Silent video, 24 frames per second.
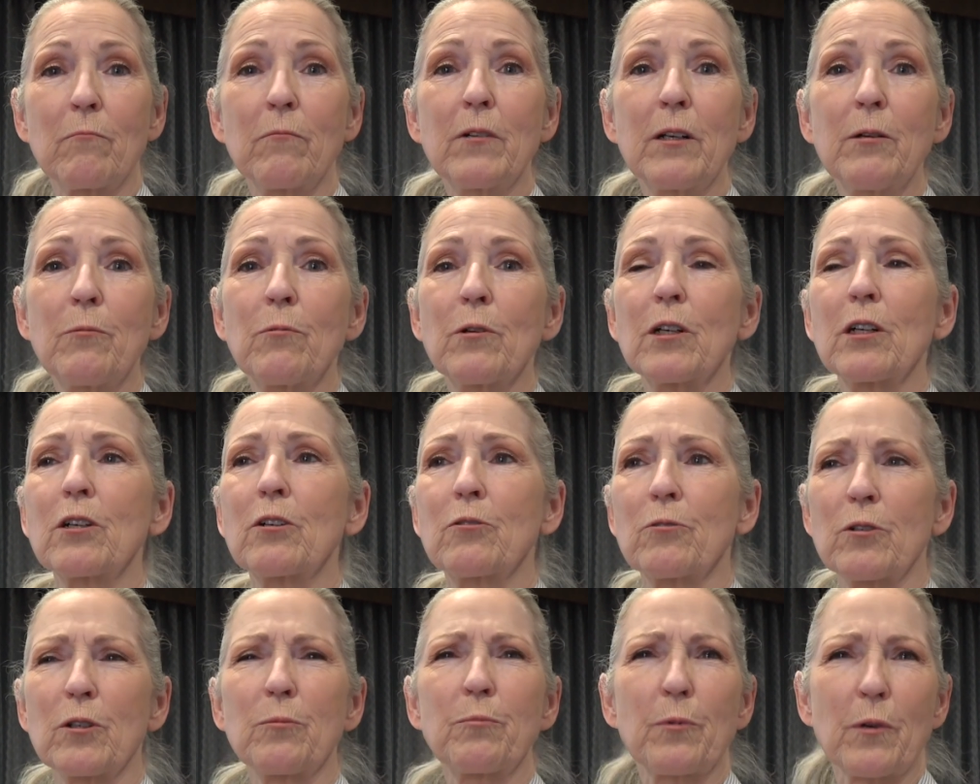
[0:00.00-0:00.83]
We were a
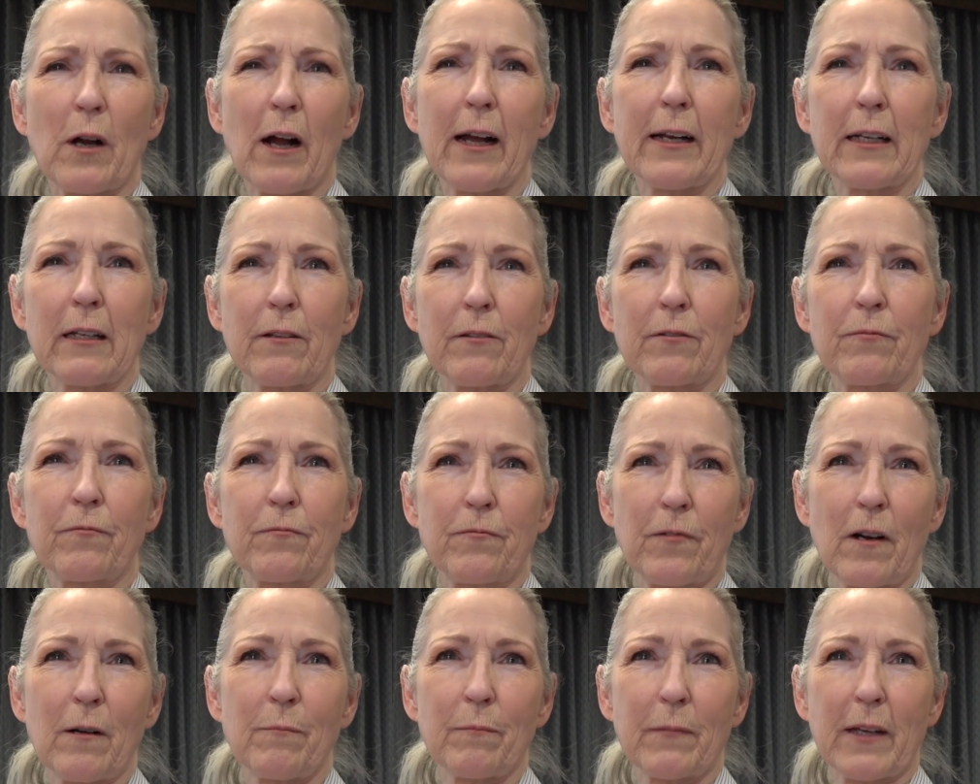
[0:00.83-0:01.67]
group riding
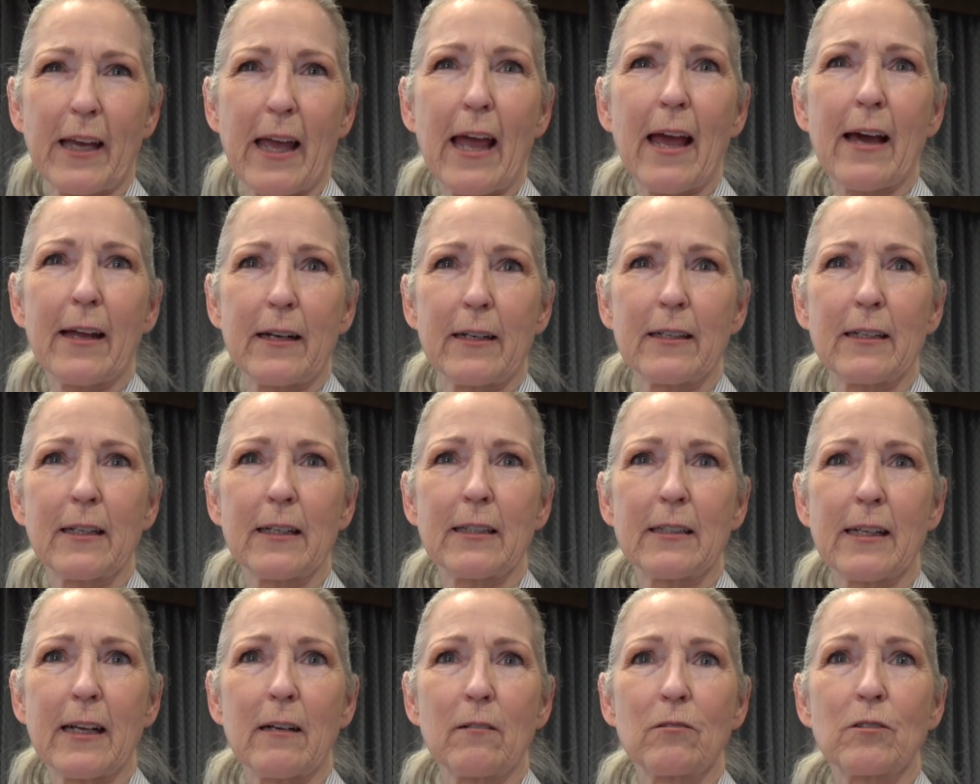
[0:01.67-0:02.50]
from
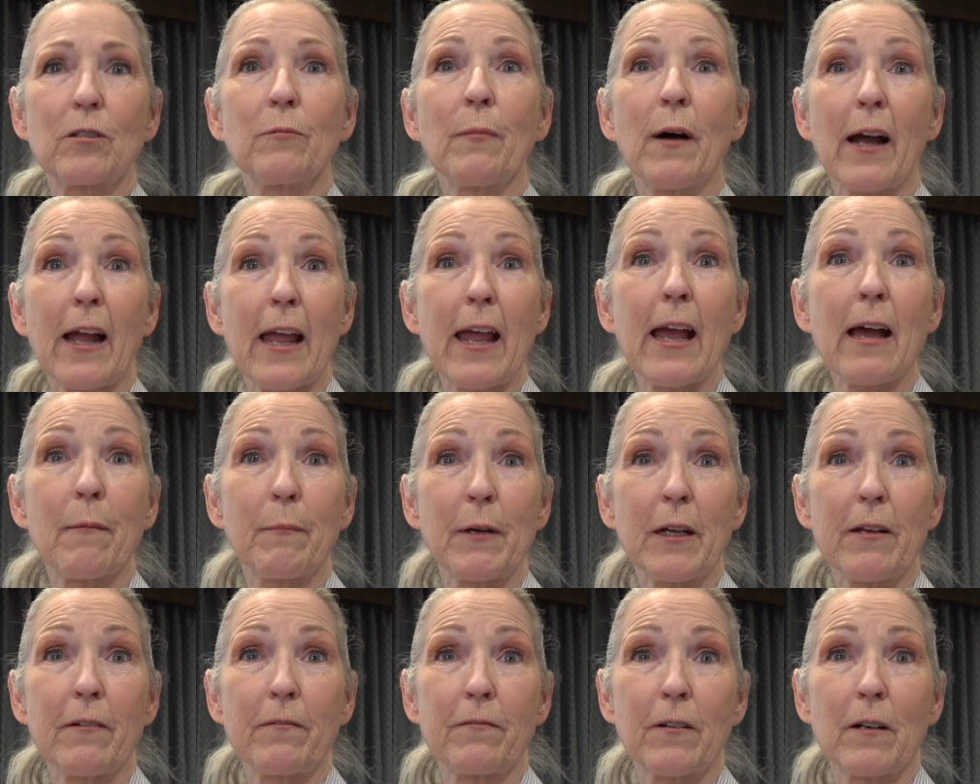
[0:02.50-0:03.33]
Canada down to
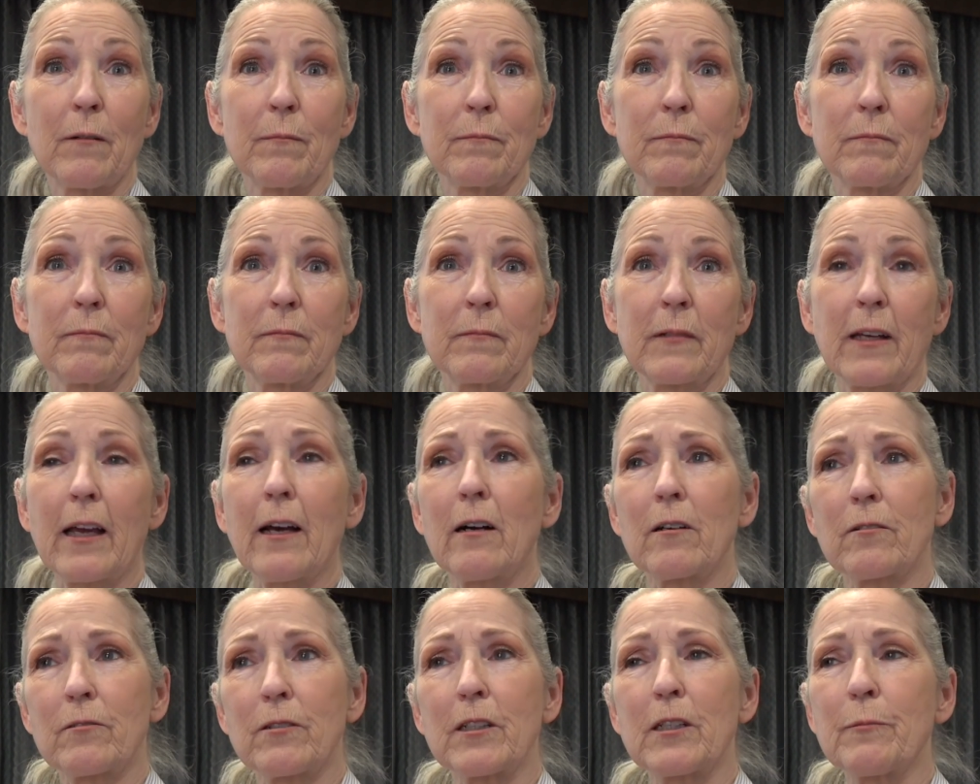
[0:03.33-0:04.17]
Miami, from
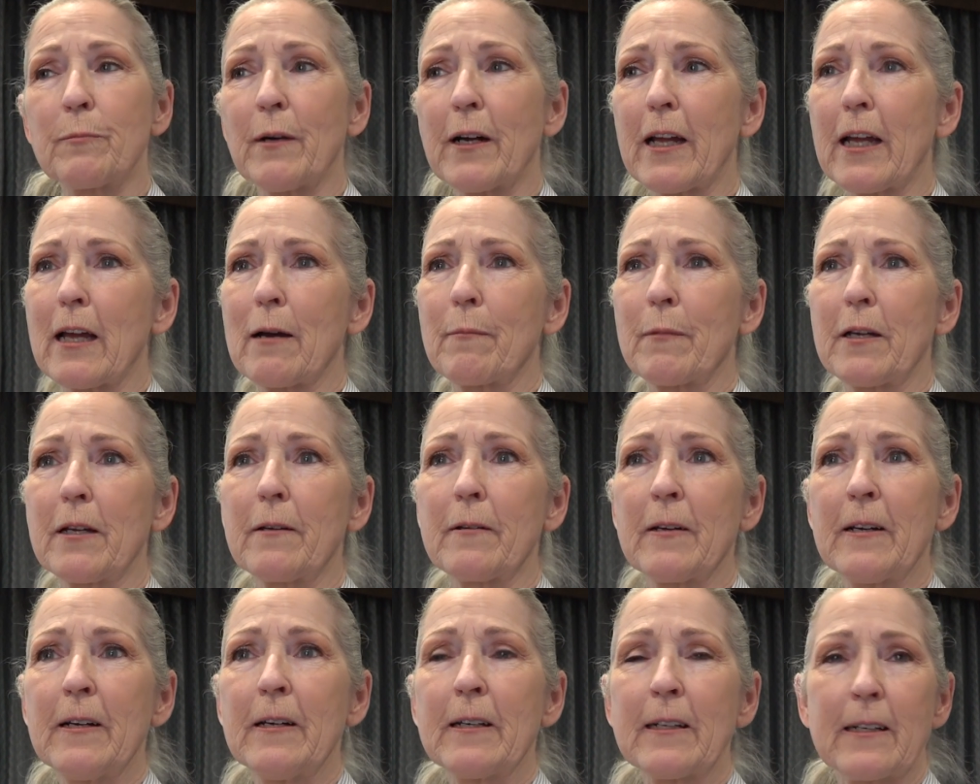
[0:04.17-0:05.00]
Calgary to Miami,
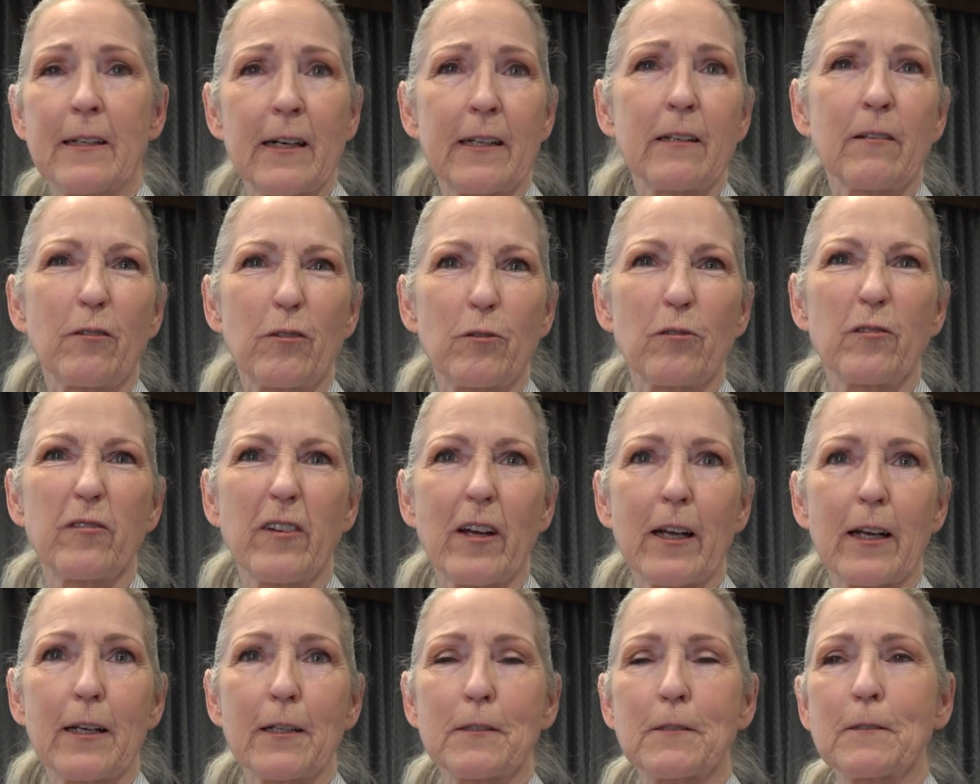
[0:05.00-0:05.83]
cutting through
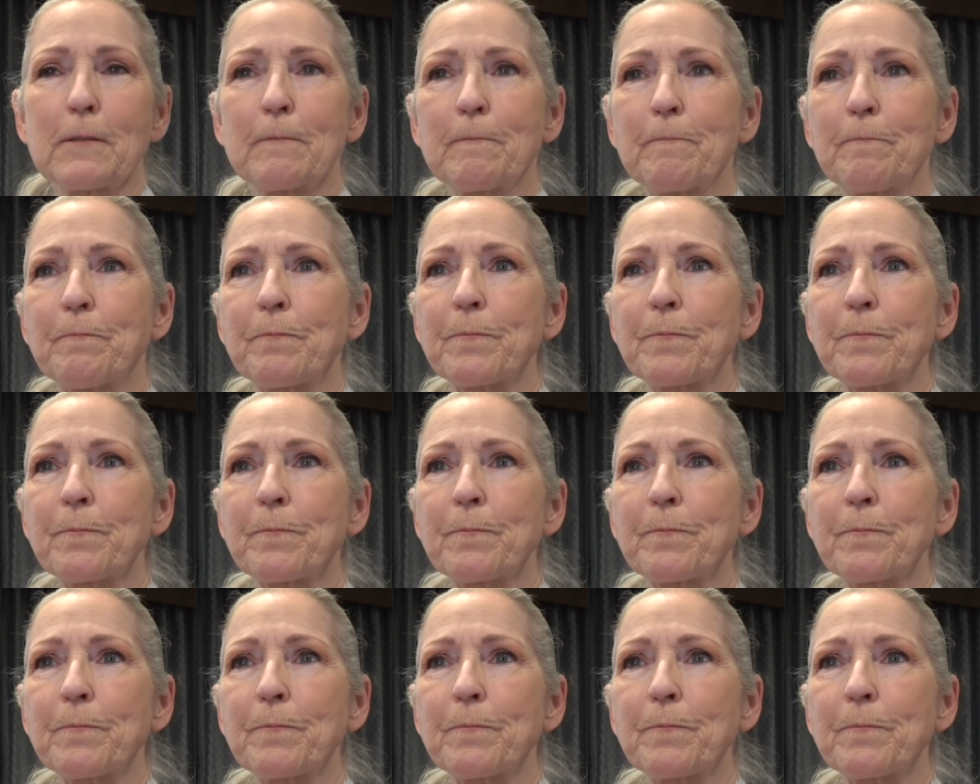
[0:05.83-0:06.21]
Vegas.